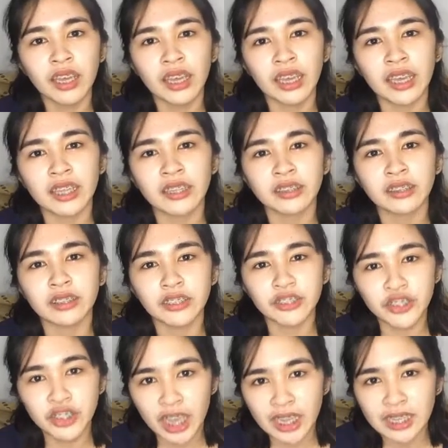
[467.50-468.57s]
and the
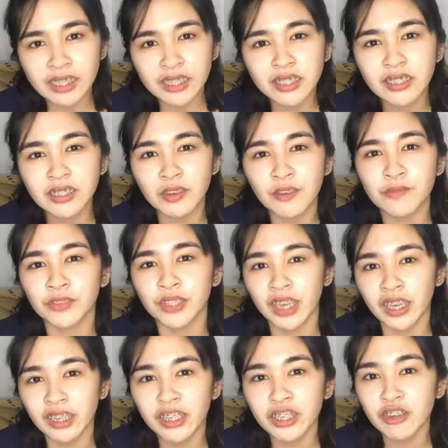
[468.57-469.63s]
chances of
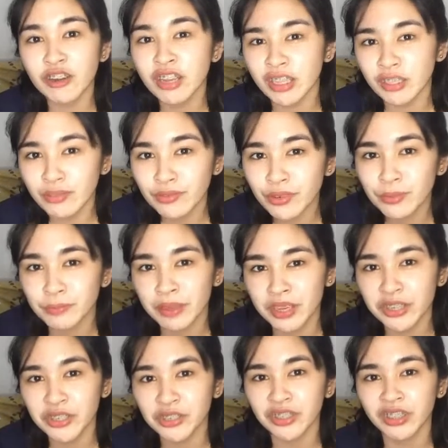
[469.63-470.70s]
getting your
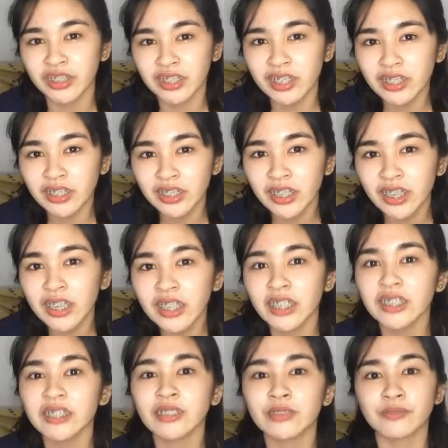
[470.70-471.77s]
information leaked
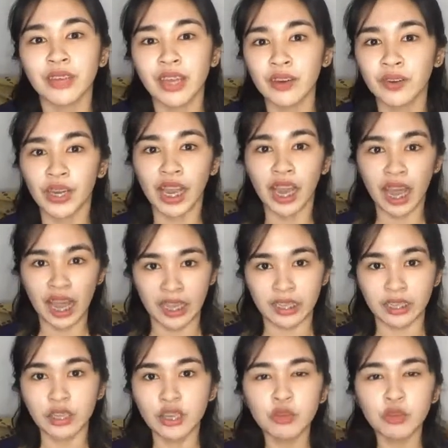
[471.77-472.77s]
is very high.